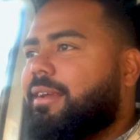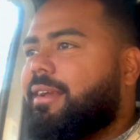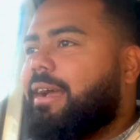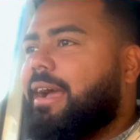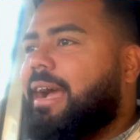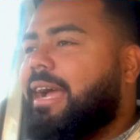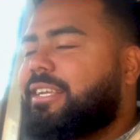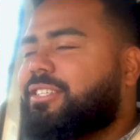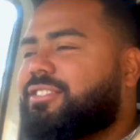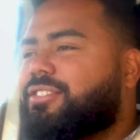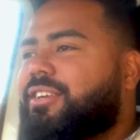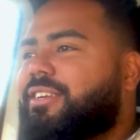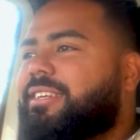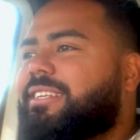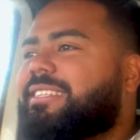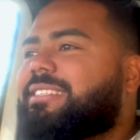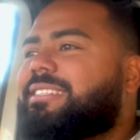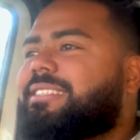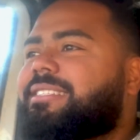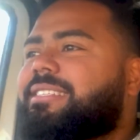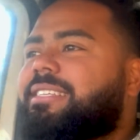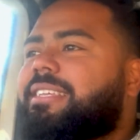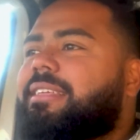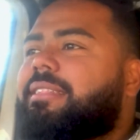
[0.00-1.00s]
I started
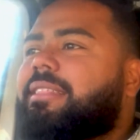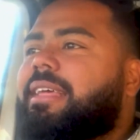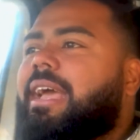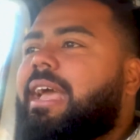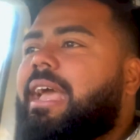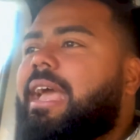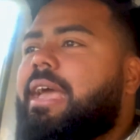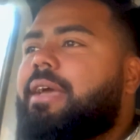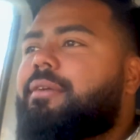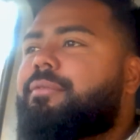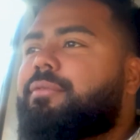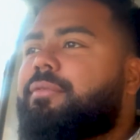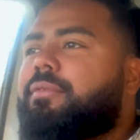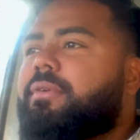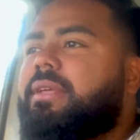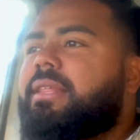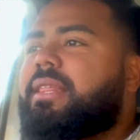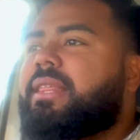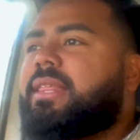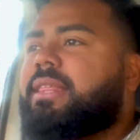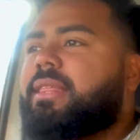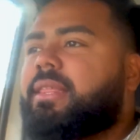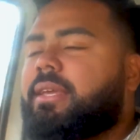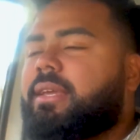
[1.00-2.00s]
to see that
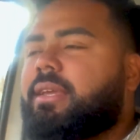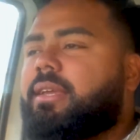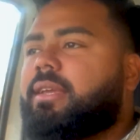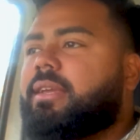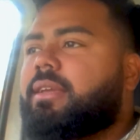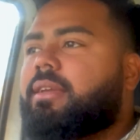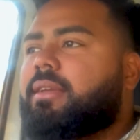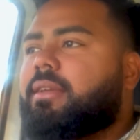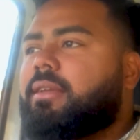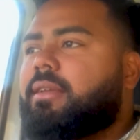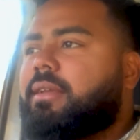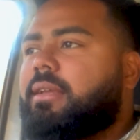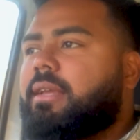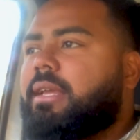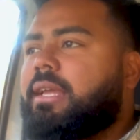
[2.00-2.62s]
everything